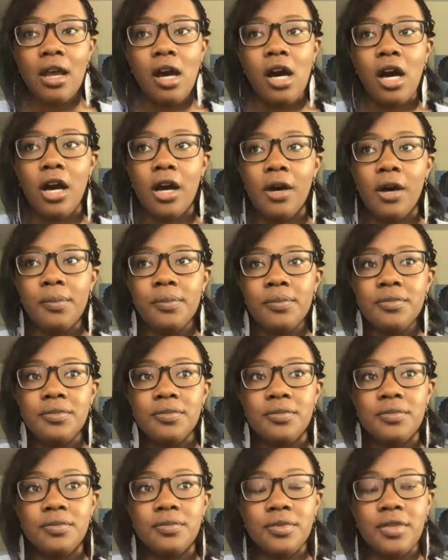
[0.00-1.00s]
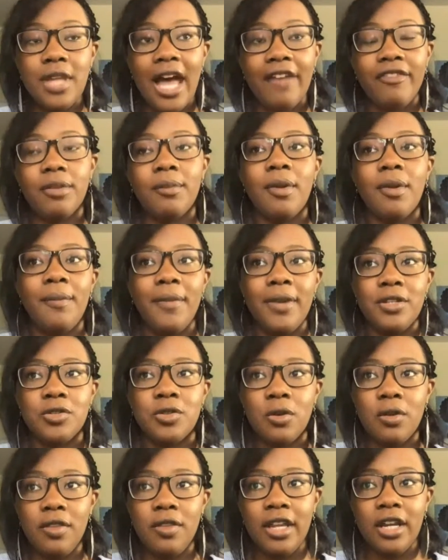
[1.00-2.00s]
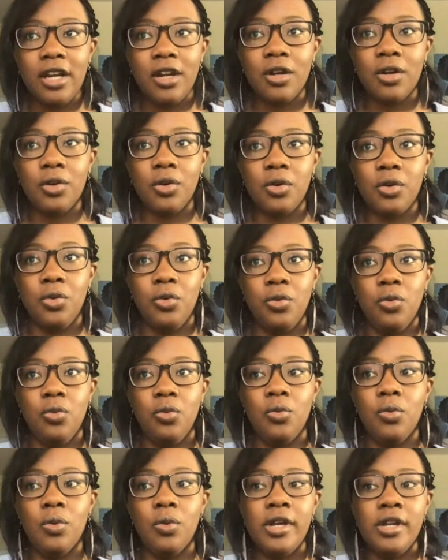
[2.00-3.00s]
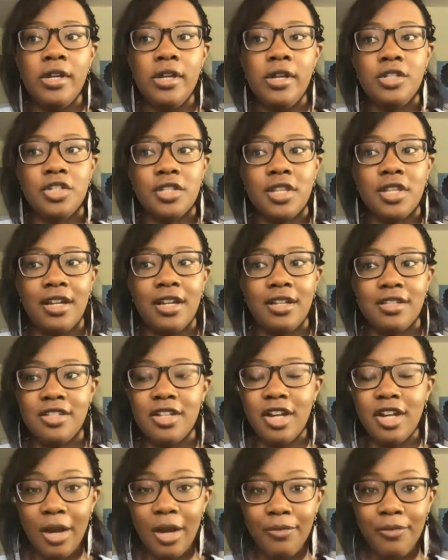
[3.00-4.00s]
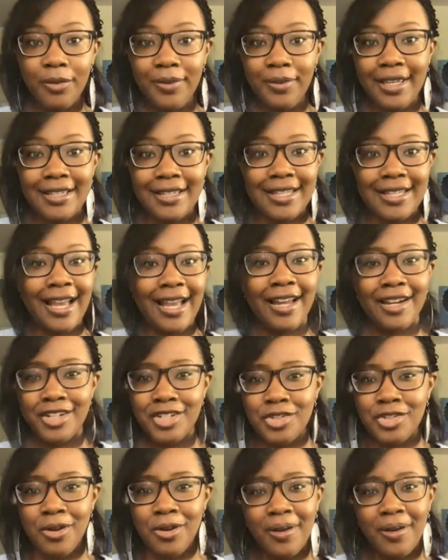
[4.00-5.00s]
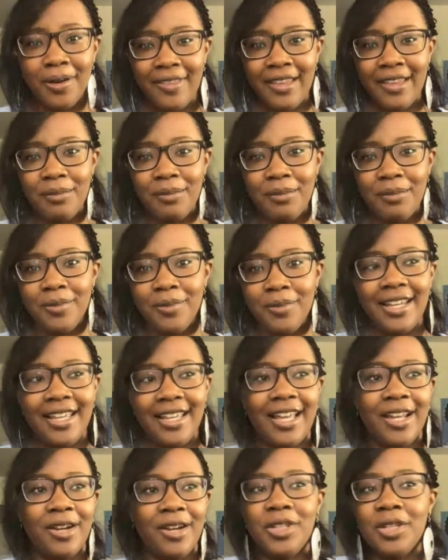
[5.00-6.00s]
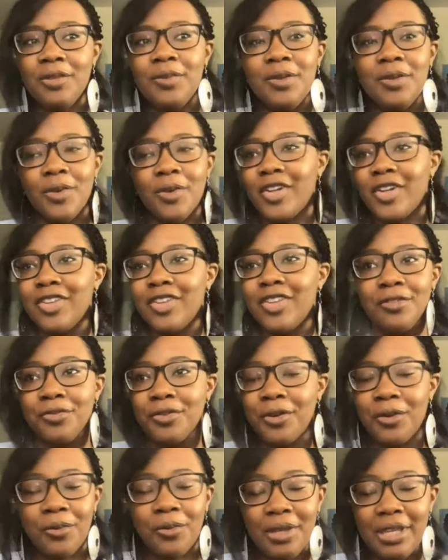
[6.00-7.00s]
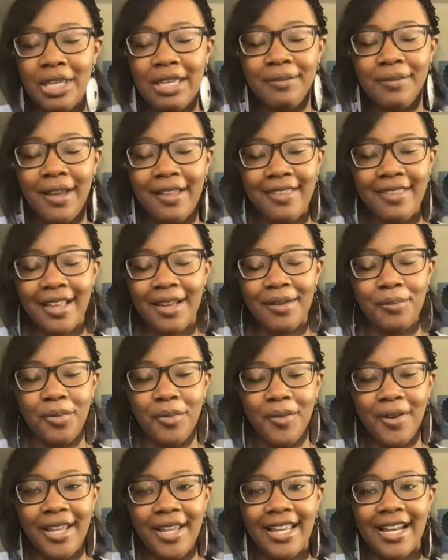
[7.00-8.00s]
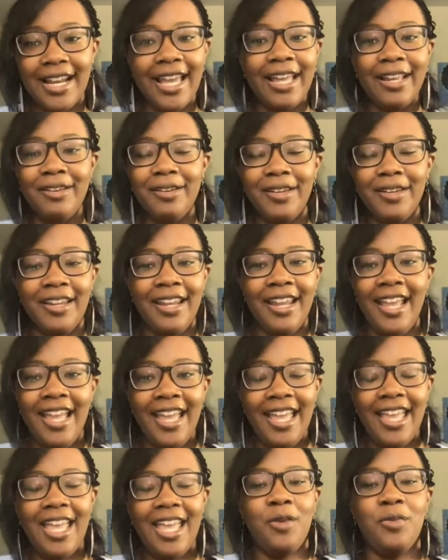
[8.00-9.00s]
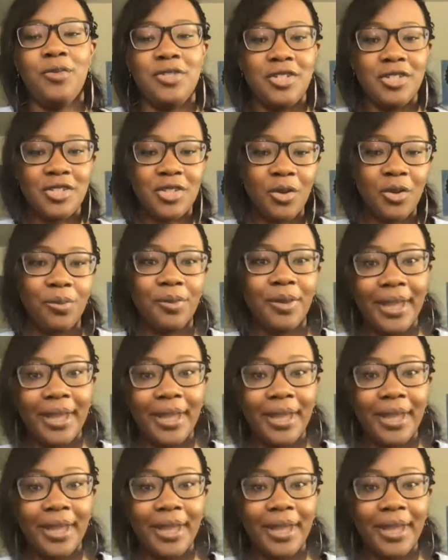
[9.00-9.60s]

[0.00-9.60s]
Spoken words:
having my mentor there who just kind of stuck up for me, cause I kind of shrunk in that moment. I'd only been working there for a week at that point, and it was just so